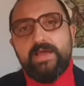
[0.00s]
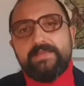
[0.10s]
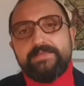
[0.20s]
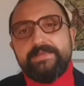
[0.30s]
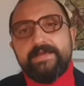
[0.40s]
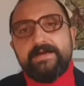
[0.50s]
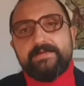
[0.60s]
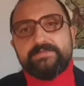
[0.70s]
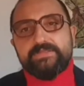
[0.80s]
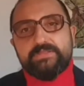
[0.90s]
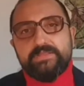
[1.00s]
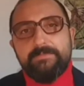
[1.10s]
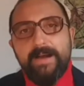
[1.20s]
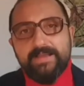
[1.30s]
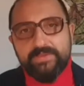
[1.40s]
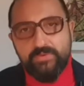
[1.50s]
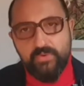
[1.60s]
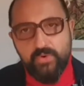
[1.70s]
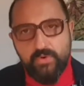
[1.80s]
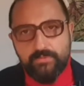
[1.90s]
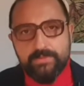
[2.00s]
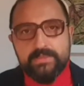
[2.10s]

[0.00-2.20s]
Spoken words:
a linear demand curve.